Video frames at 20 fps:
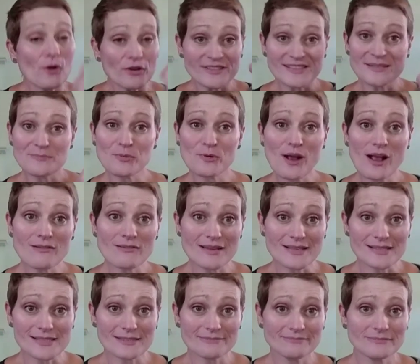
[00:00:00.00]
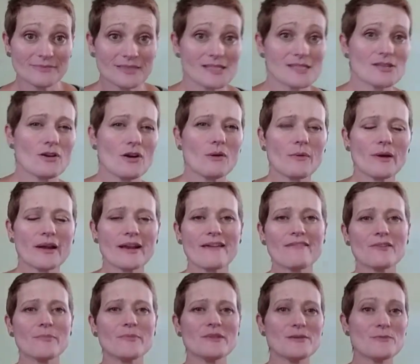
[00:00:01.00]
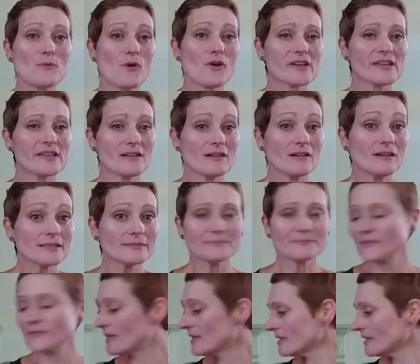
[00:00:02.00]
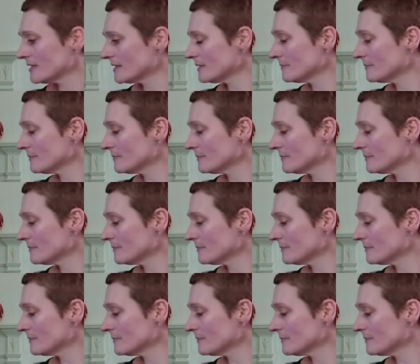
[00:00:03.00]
Works in progress. So what have I been working on?